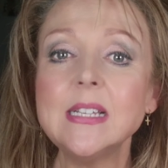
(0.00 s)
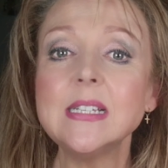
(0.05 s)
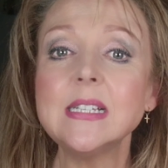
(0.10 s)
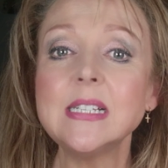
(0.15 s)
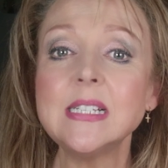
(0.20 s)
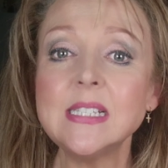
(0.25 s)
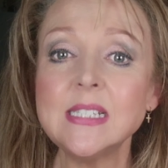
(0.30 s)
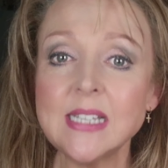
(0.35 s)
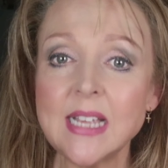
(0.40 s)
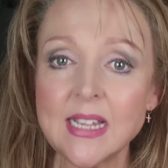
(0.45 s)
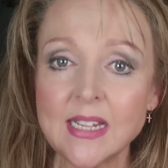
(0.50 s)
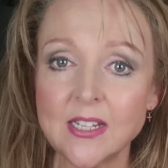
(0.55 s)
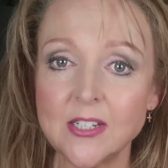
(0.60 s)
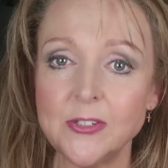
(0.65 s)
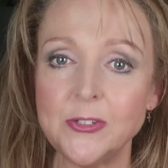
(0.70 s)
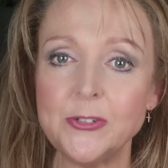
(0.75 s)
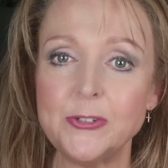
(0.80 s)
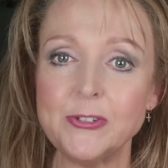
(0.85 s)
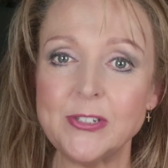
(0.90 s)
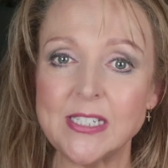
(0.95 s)

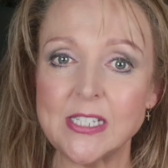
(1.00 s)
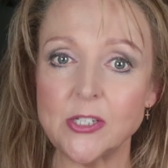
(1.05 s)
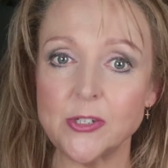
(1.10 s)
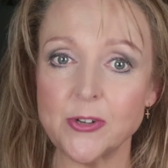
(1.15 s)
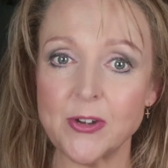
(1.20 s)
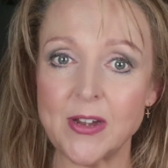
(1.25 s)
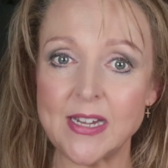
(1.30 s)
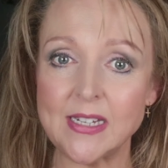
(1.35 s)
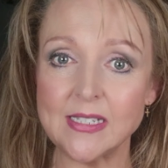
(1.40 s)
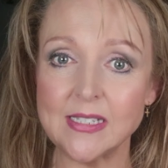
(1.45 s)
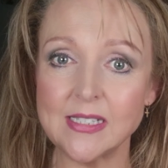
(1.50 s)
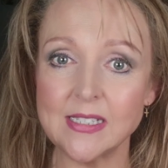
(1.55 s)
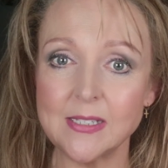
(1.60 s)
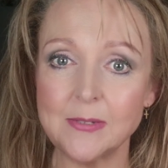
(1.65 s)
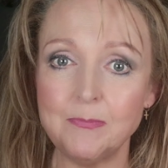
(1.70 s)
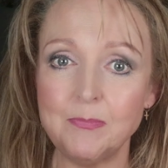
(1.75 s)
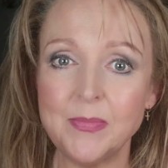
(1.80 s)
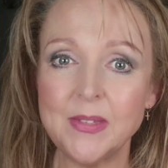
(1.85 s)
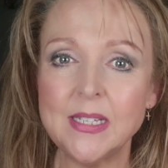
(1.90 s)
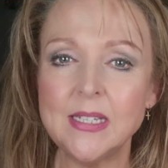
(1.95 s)
secondary
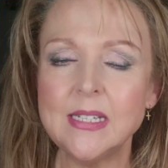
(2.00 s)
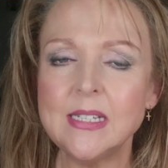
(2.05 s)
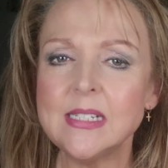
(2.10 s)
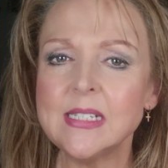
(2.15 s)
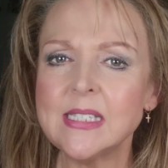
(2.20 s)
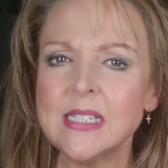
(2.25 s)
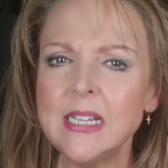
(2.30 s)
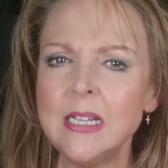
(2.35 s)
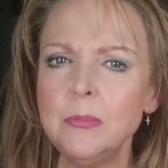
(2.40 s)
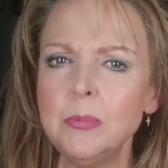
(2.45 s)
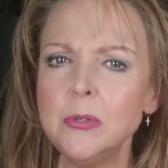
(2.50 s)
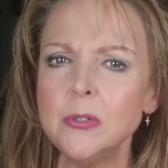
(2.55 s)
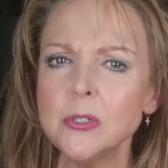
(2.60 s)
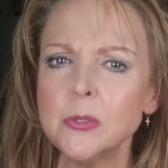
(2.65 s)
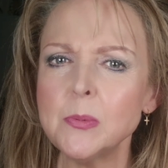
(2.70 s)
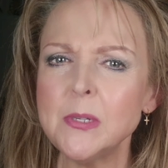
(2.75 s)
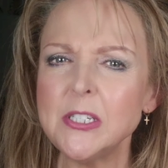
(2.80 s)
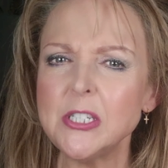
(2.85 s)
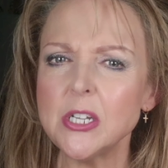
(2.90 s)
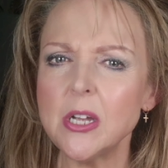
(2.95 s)
stress,
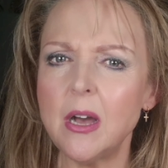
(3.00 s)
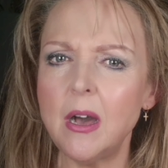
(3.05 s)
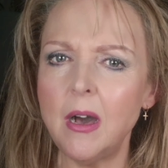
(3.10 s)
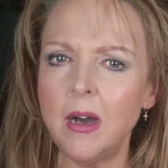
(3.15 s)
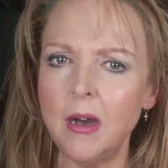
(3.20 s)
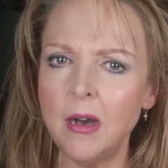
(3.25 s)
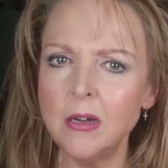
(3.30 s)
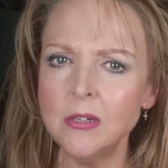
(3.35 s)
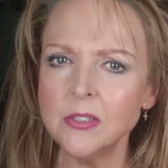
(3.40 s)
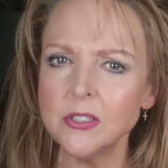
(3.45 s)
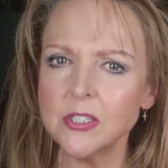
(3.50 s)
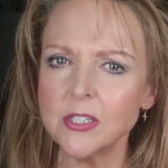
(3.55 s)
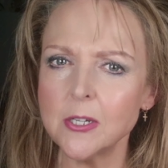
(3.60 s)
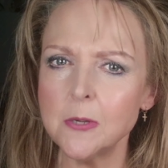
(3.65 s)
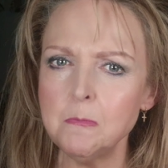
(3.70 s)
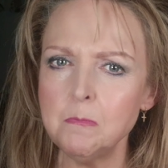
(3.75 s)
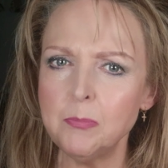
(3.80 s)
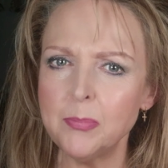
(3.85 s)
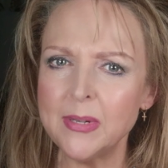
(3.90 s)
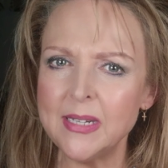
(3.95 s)
syllables which aren't
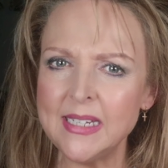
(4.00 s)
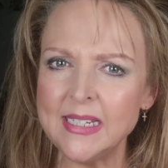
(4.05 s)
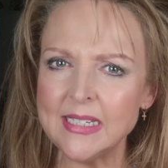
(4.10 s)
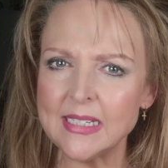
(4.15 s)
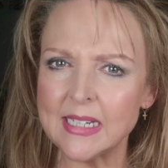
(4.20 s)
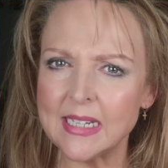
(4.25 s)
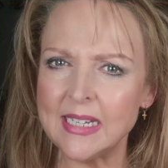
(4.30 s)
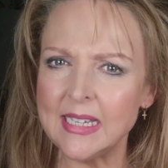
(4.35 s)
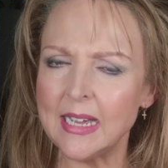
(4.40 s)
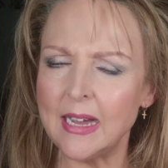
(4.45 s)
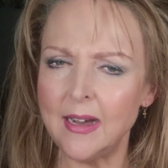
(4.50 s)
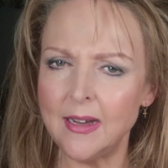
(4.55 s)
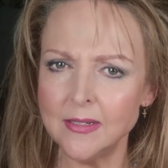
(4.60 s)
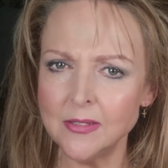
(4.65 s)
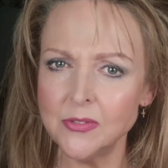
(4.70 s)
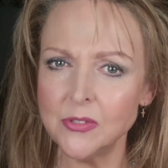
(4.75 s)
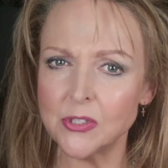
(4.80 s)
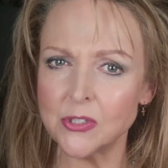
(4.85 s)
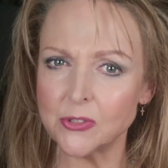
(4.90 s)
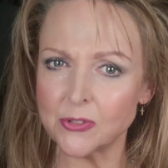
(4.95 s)
completely
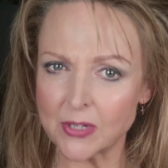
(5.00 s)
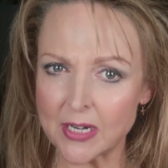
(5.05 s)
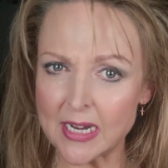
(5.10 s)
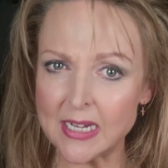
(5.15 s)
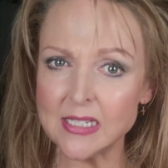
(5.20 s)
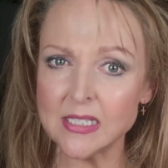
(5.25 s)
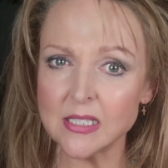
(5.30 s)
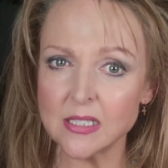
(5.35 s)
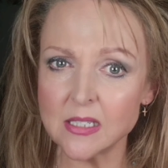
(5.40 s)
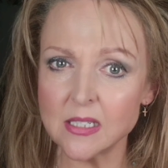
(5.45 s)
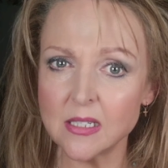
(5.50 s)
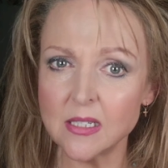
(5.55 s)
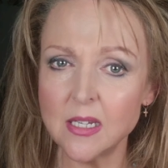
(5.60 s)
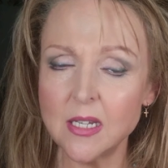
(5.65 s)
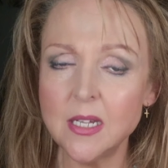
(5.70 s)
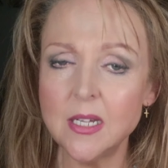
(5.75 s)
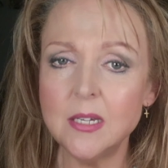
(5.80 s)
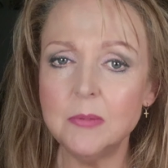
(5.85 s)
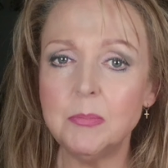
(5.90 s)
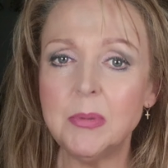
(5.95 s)
unstressed
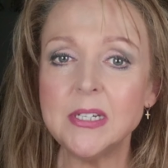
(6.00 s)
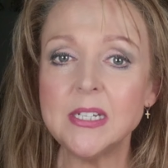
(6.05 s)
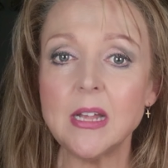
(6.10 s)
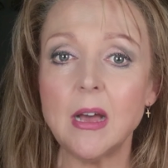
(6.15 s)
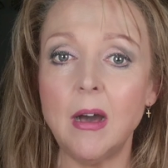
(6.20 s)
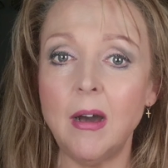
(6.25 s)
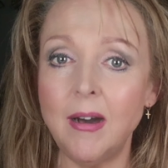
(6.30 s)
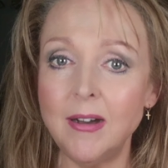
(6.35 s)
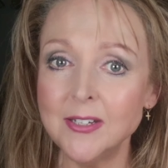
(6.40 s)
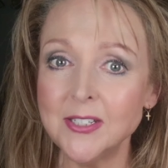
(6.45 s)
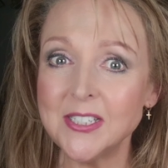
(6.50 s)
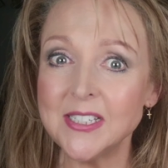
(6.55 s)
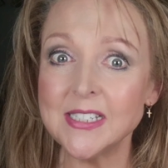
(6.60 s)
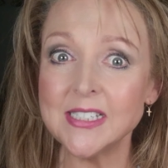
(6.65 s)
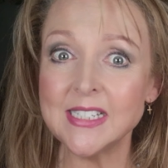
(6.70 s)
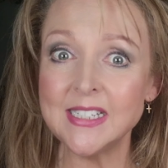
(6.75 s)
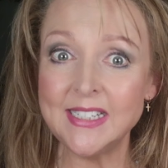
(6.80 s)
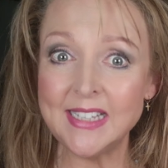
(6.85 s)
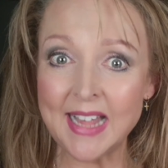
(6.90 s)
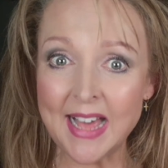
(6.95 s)
but aren't
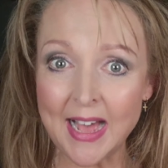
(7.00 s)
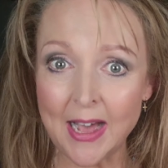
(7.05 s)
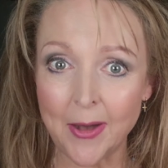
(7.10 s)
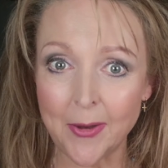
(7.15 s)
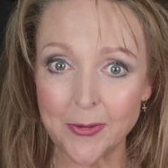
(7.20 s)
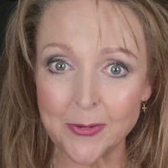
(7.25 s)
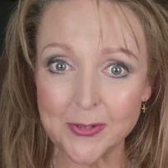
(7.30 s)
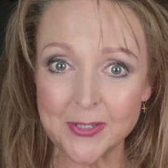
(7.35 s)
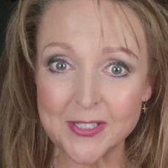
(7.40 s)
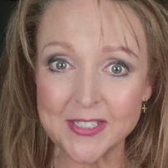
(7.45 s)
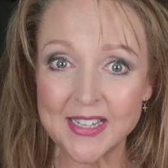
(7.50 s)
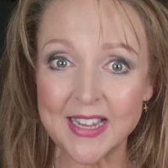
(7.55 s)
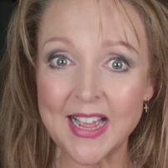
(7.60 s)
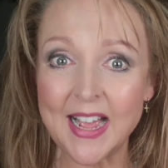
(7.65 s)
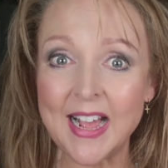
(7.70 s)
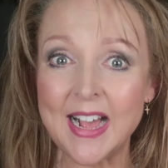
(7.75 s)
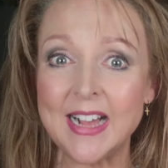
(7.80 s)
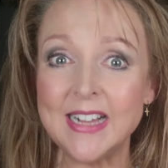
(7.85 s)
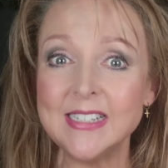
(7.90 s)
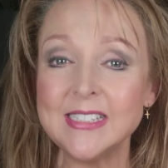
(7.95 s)
as loud
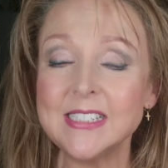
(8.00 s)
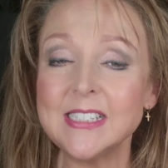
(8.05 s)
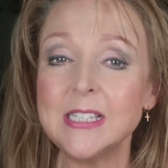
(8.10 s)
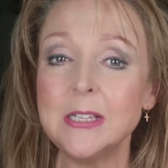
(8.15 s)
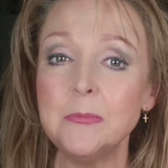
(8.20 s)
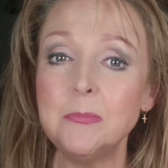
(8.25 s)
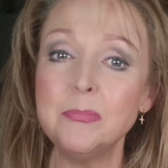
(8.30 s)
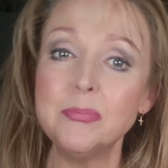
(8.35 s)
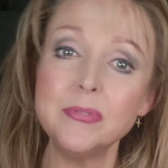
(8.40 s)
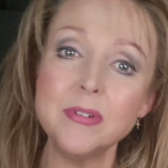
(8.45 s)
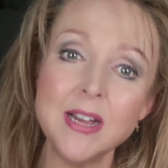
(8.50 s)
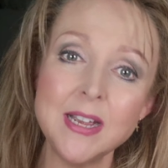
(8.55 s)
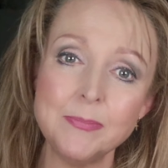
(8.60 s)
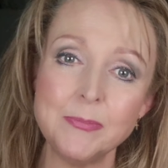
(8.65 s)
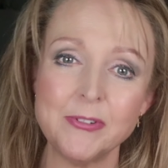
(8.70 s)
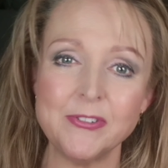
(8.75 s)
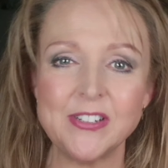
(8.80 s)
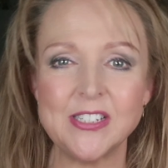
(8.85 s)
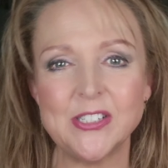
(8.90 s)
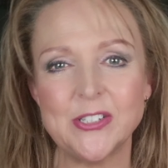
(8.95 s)
as the
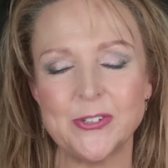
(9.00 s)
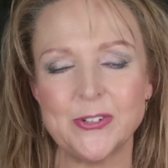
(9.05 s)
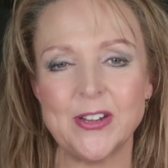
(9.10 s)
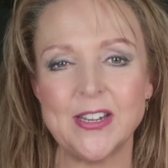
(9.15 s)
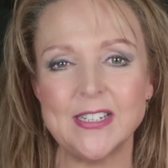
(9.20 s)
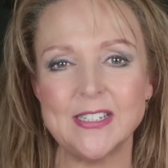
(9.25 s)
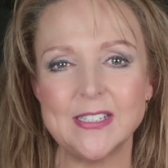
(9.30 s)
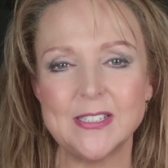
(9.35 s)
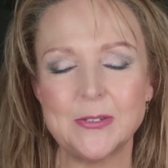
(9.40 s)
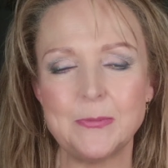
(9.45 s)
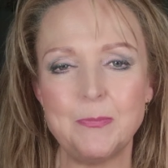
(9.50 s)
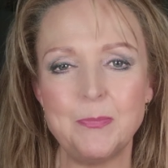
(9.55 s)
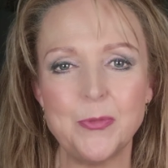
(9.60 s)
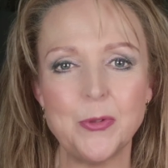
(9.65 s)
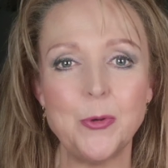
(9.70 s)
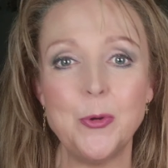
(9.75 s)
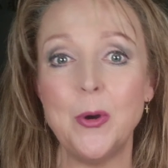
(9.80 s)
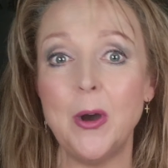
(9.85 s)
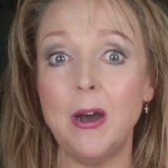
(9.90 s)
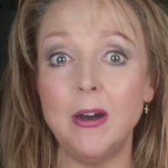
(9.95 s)
primary stress
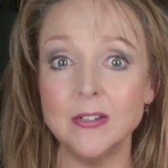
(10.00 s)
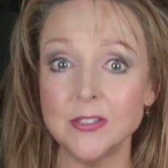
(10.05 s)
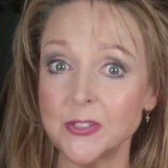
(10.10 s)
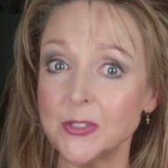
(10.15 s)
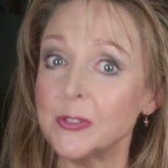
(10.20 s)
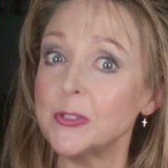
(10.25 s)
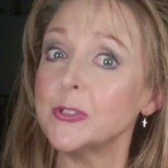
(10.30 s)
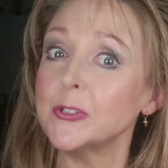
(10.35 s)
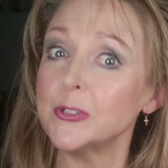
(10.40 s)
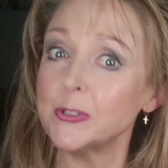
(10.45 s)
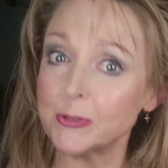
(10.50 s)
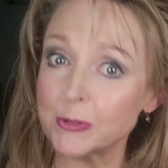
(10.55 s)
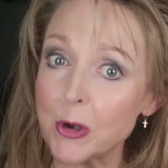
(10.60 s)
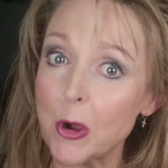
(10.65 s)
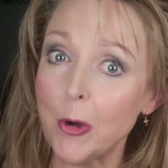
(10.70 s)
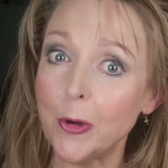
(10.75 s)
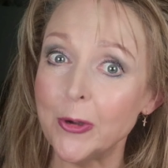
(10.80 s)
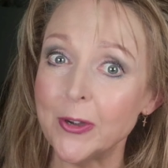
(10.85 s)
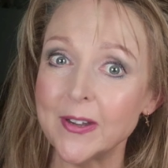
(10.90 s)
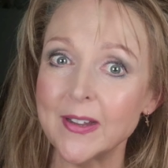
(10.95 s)
or aren't as
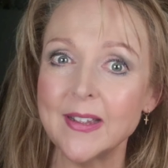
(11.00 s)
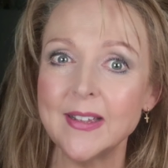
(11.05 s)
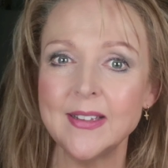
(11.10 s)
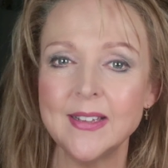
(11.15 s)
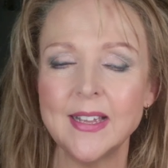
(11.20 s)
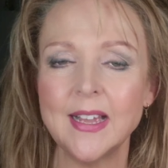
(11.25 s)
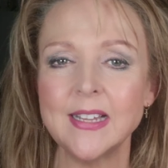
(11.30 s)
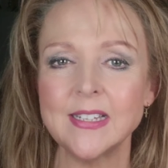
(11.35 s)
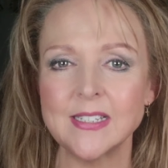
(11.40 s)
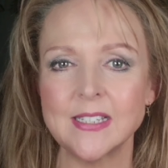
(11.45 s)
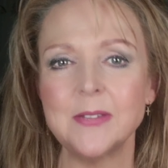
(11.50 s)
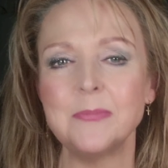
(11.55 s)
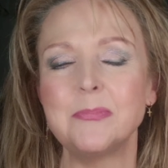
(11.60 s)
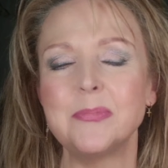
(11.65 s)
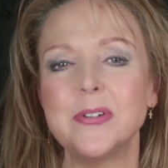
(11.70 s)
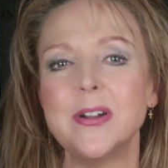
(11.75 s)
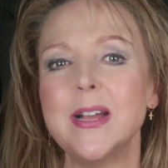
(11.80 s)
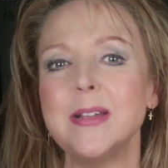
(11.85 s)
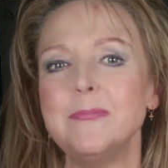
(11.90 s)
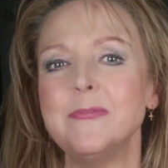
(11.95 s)
strong as the
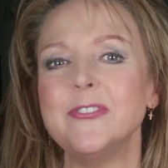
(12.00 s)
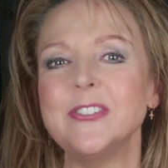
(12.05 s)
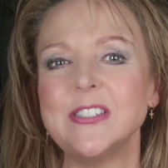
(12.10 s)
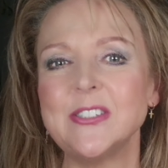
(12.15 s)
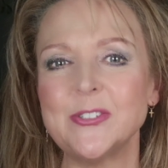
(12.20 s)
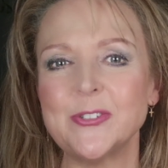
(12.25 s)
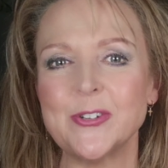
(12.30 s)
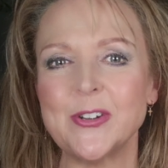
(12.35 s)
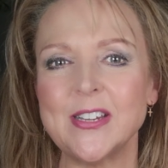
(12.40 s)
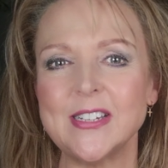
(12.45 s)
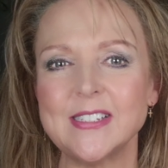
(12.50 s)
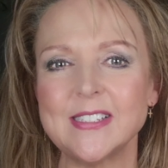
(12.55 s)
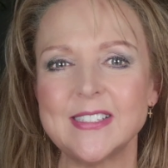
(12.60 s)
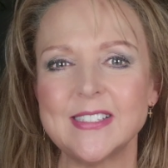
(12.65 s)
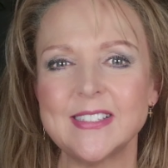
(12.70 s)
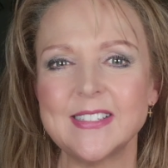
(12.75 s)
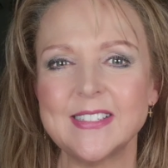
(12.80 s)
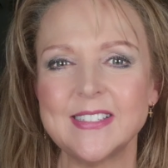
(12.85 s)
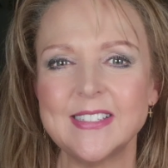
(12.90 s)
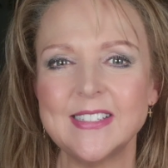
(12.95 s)
primary
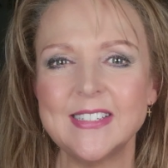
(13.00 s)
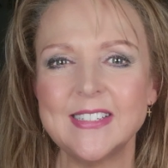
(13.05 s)
stress.